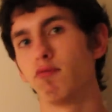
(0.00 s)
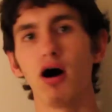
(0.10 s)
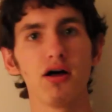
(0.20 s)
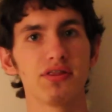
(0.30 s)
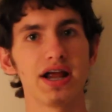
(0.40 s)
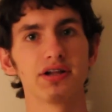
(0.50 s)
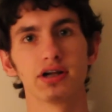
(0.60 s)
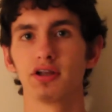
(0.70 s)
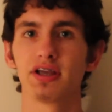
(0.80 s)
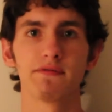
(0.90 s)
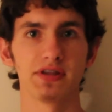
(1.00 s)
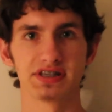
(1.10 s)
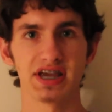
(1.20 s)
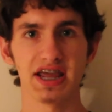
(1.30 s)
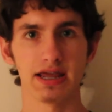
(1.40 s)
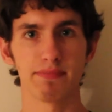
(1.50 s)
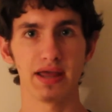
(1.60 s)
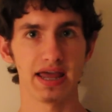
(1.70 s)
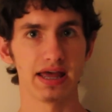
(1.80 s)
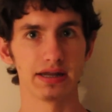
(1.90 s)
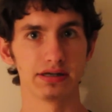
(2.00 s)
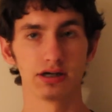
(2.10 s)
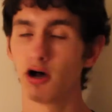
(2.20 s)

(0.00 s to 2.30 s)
While there they're looking for the tape, and